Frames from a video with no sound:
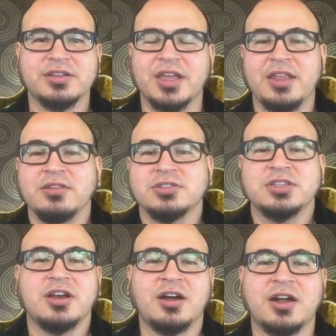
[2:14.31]
and there was
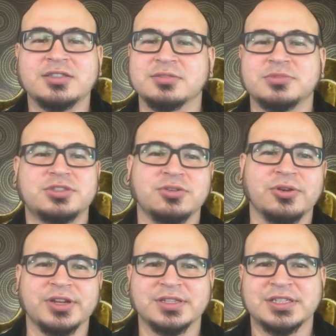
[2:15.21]
an awesome
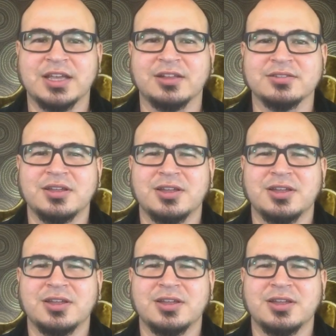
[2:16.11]
story to tell.